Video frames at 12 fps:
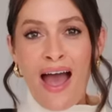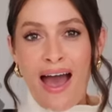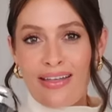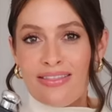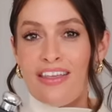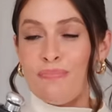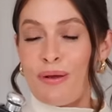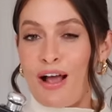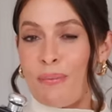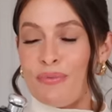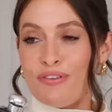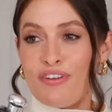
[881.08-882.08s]
and this
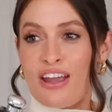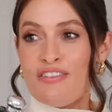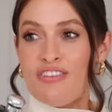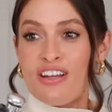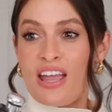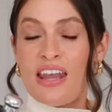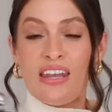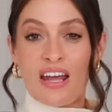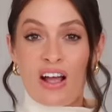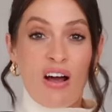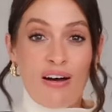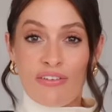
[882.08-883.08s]
becomes a favourite again, and I
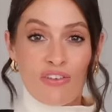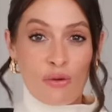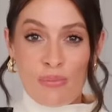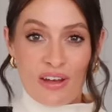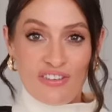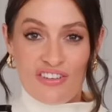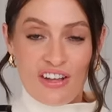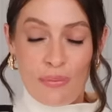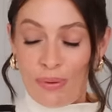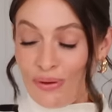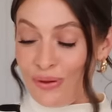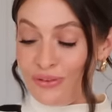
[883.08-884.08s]
can't not mention it
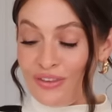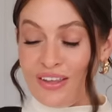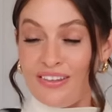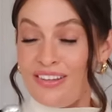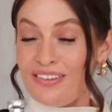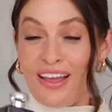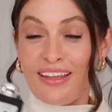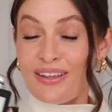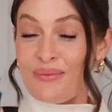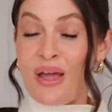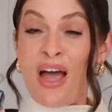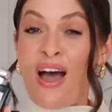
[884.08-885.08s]
because this is like
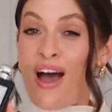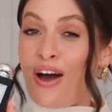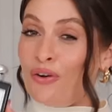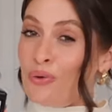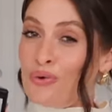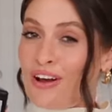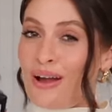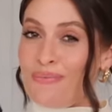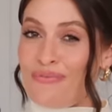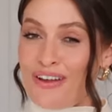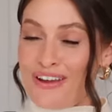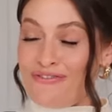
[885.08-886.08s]
an
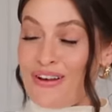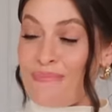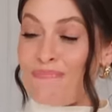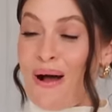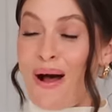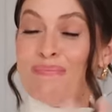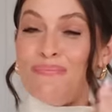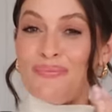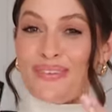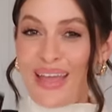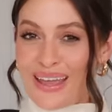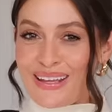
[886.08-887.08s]
all-time favourite. But
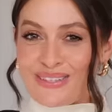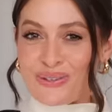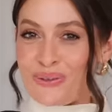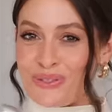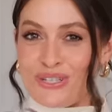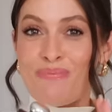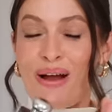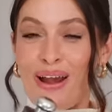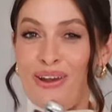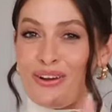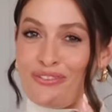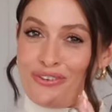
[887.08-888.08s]
getting into autumn, I
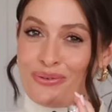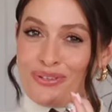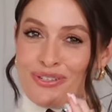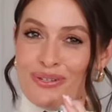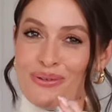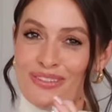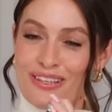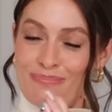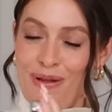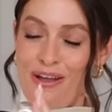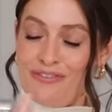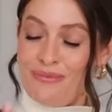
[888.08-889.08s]
look forward to using this
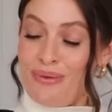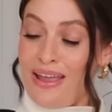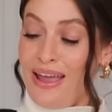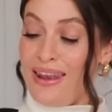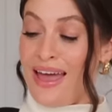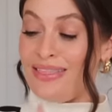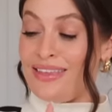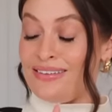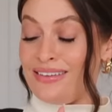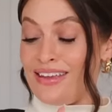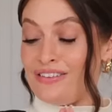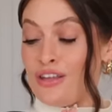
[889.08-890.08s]
perfume again, and
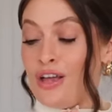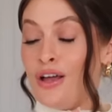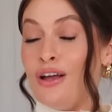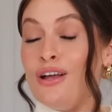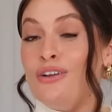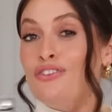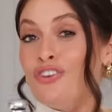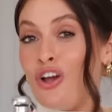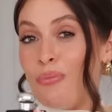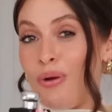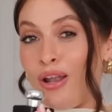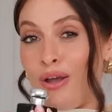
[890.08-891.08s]
this is
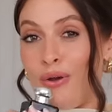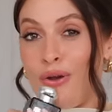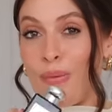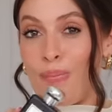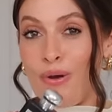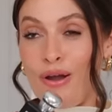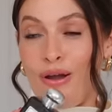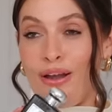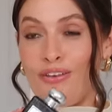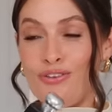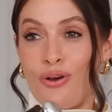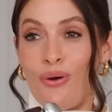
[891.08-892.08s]
Jo Malone Myrrh
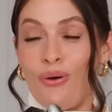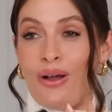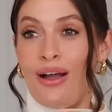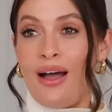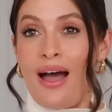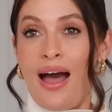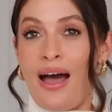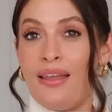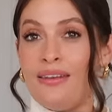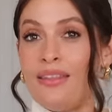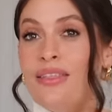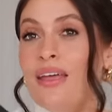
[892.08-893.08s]
and Tonka,
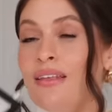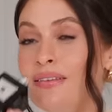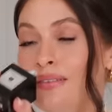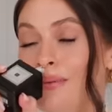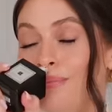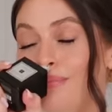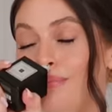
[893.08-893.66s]
and this